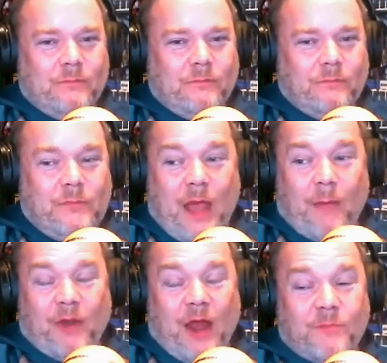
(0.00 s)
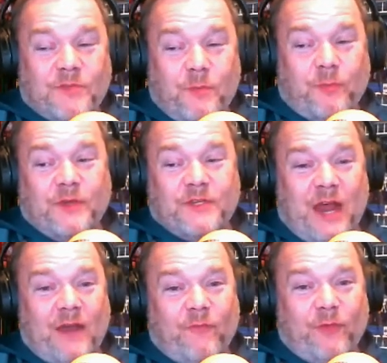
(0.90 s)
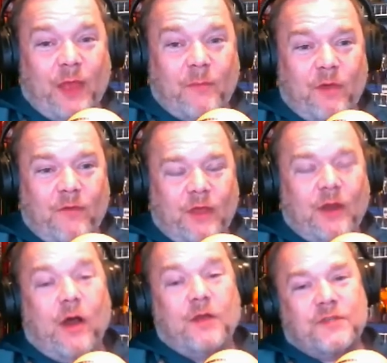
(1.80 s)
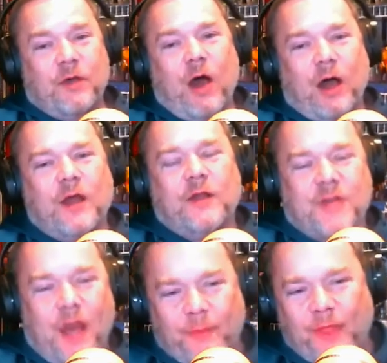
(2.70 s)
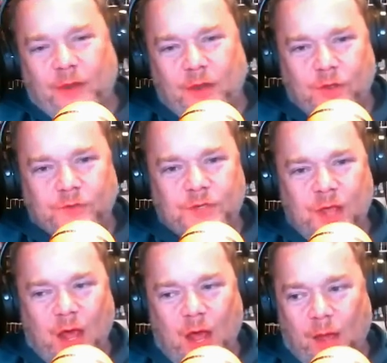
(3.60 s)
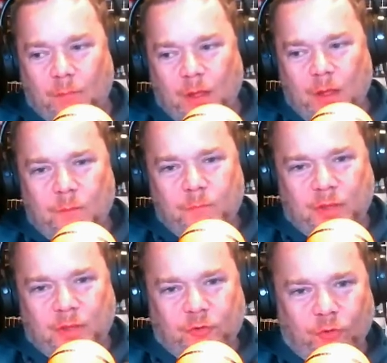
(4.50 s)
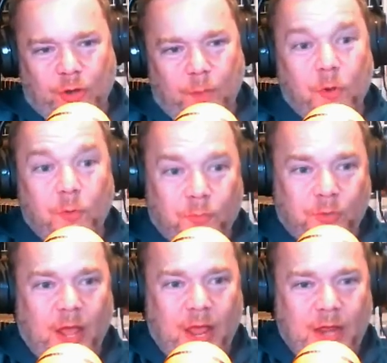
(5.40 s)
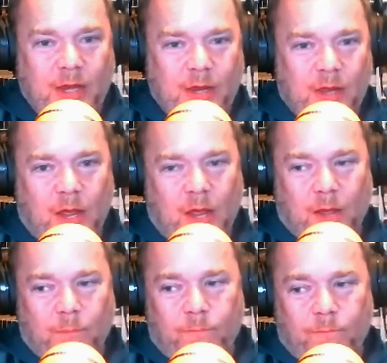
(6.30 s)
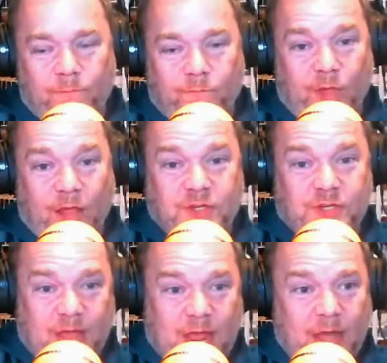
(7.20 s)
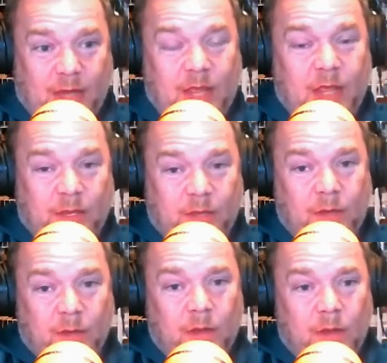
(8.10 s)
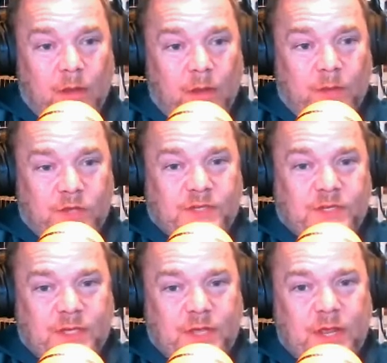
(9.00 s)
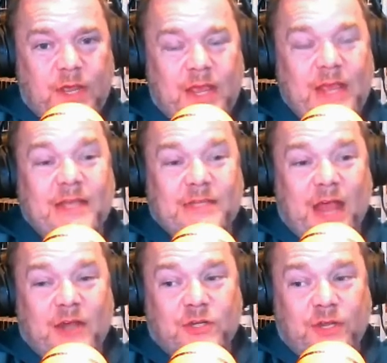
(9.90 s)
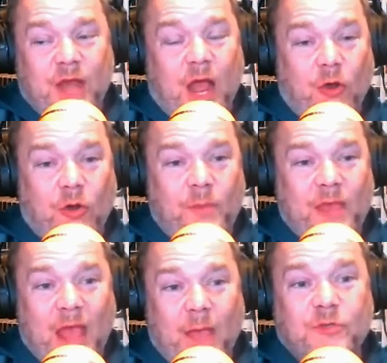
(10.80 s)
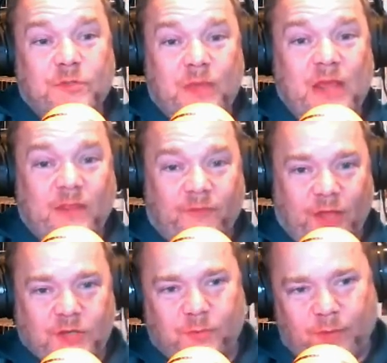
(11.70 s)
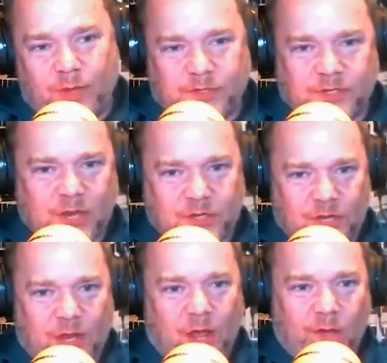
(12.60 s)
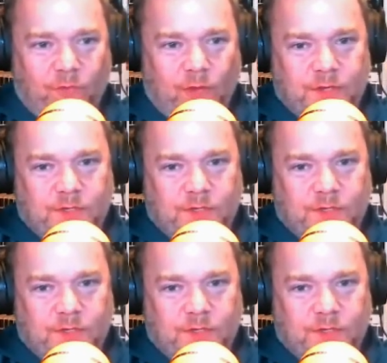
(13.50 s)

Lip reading: Yeah, but I'm super excited for that movie. And also on top of that news, Billy Crudup, who played Flash's dad in Justice League. He is actually not going to be able to be in the Flash movie because of scheduling conflicts.